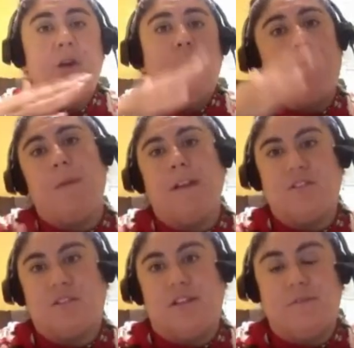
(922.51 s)
What we're
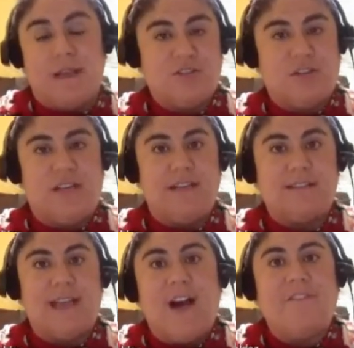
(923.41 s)
measuring
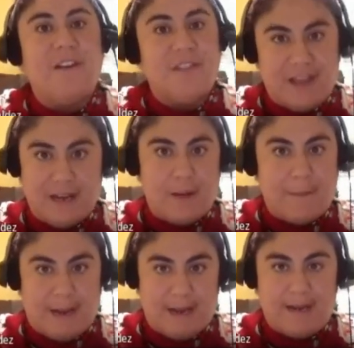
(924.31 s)
is alpha, theta,
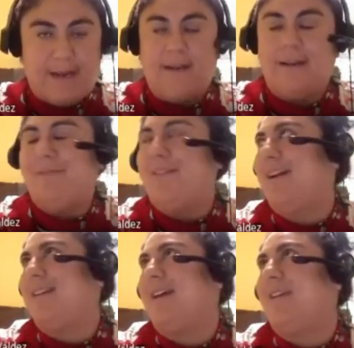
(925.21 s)
beta. I
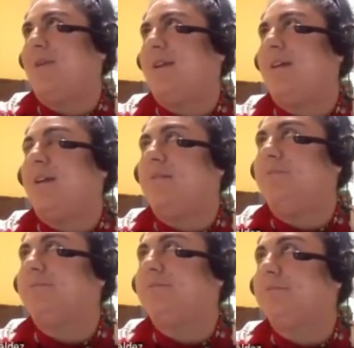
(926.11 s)
forget the other one.